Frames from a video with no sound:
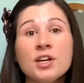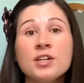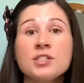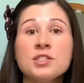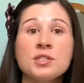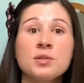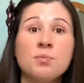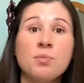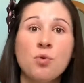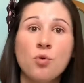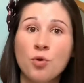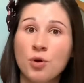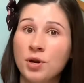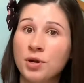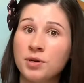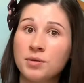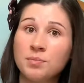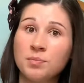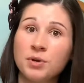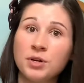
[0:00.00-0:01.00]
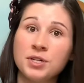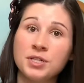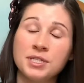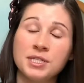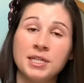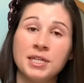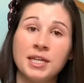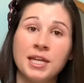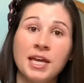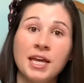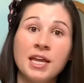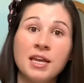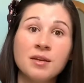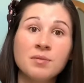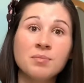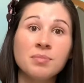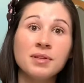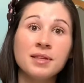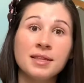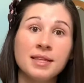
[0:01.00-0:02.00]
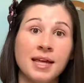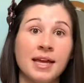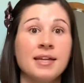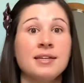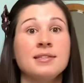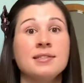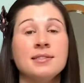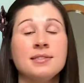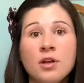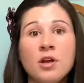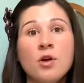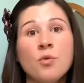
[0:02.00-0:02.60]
a support person in place,